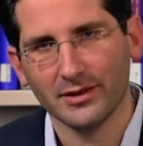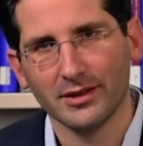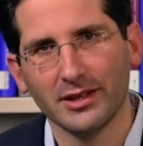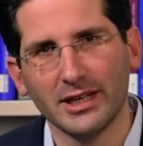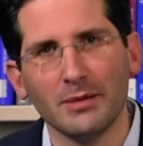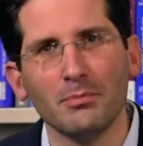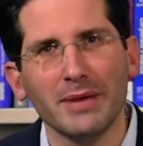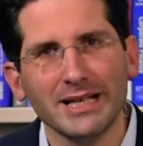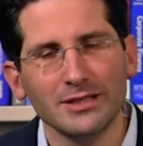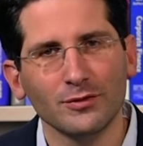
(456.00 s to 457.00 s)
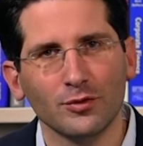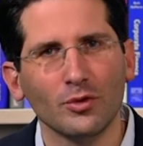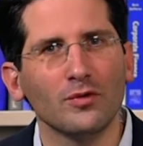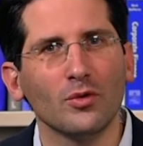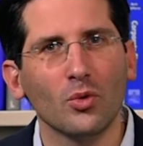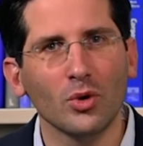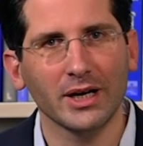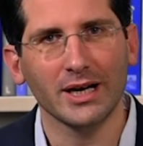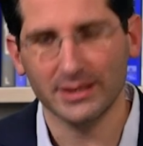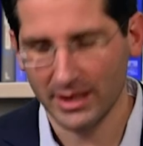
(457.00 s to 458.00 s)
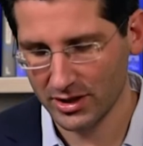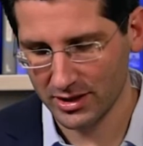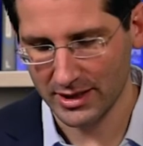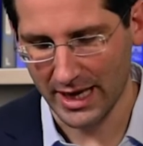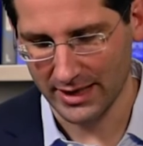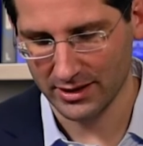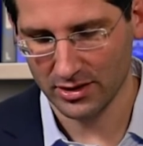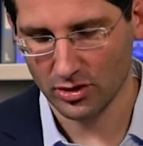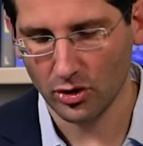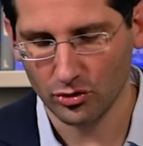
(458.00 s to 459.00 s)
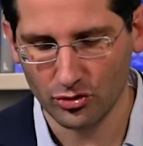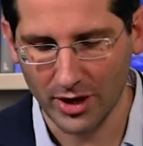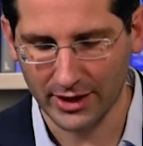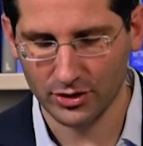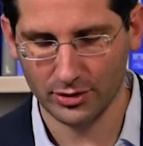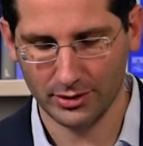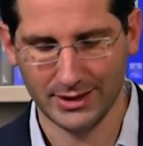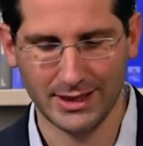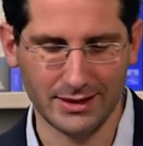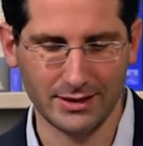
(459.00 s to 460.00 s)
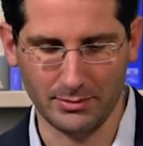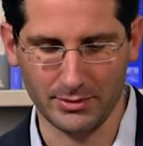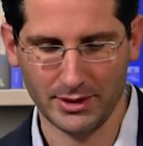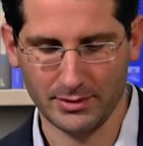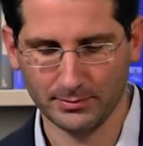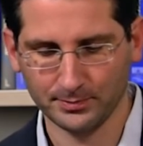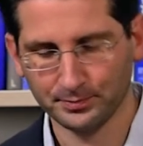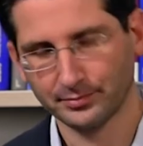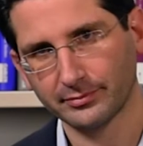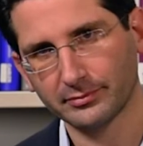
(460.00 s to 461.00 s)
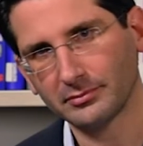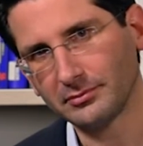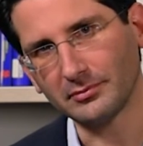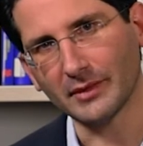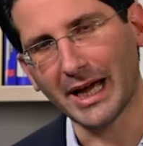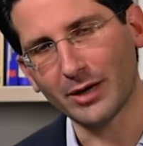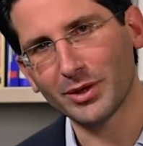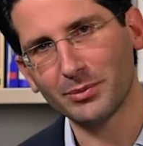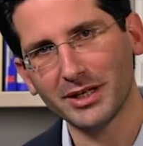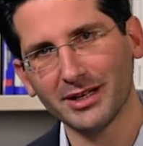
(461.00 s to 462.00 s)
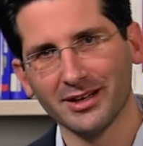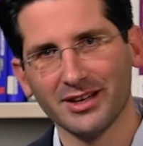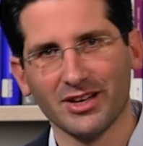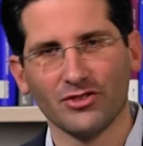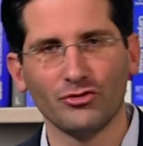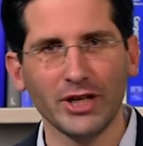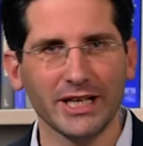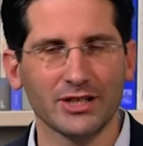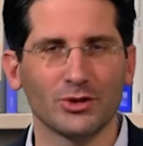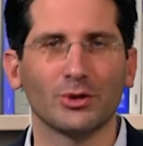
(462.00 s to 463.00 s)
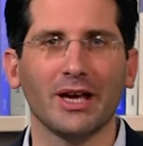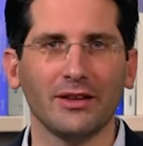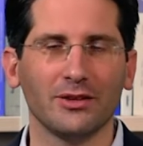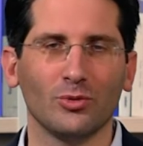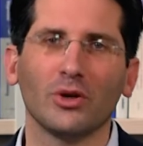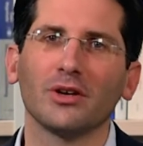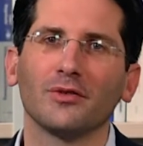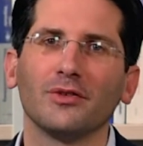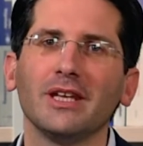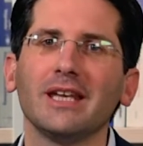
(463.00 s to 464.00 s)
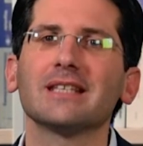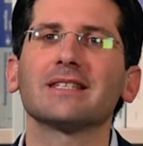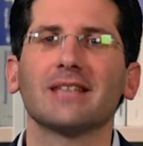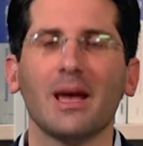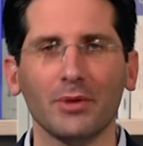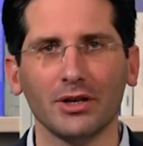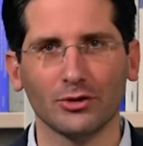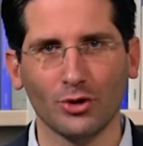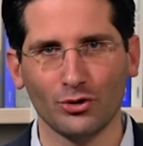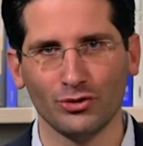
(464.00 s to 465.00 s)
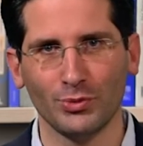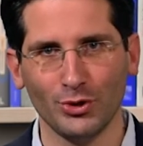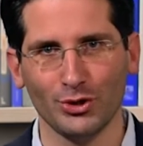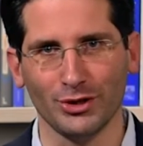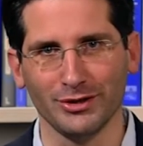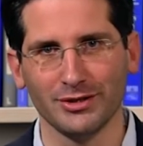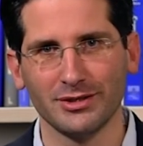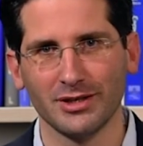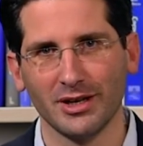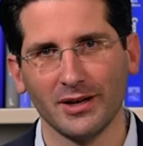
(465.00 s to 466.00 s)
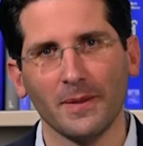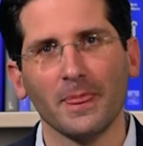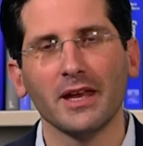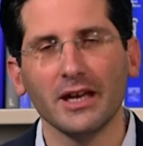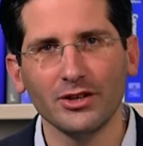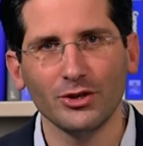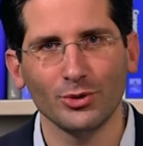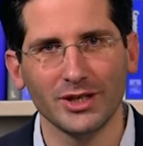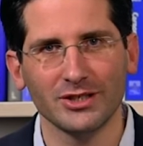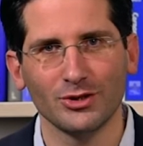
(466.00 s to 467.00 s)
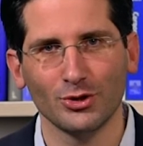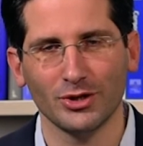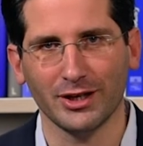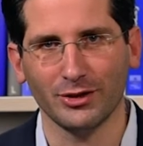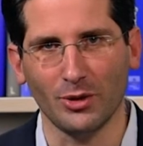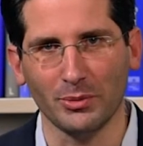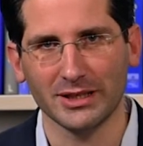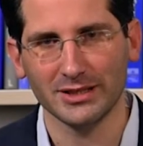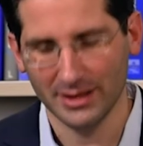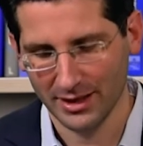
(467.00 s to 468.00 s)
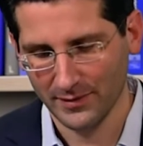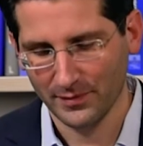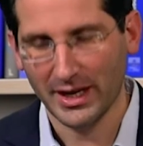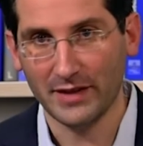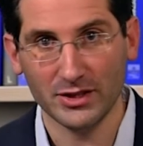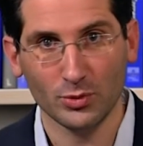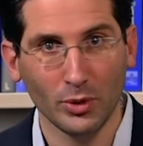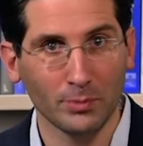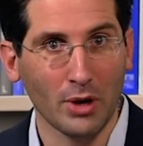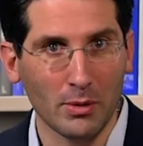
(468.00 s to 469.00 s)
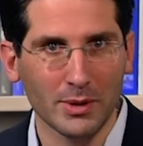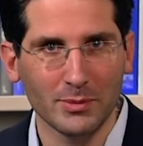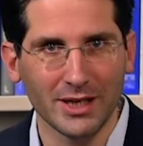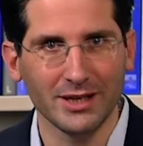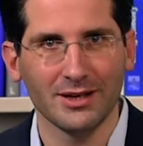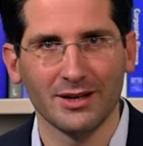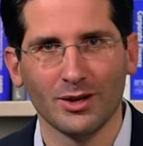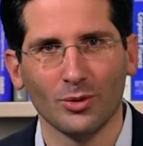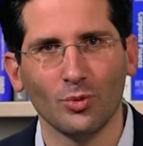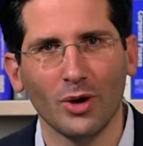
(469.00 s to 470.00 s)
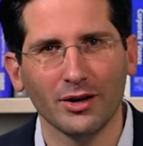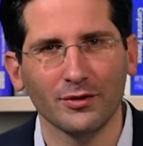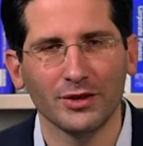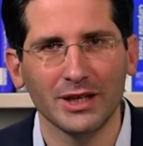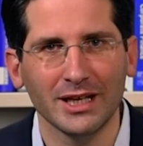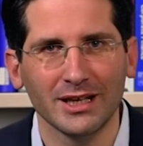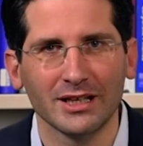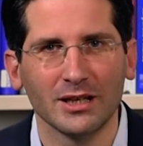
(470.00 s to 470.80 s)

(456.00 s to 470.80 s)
the metaphor of organizations as contractual systems. And we'll be reading together one of these seminal contributions in New Institutional Economics. And this will probably be one of the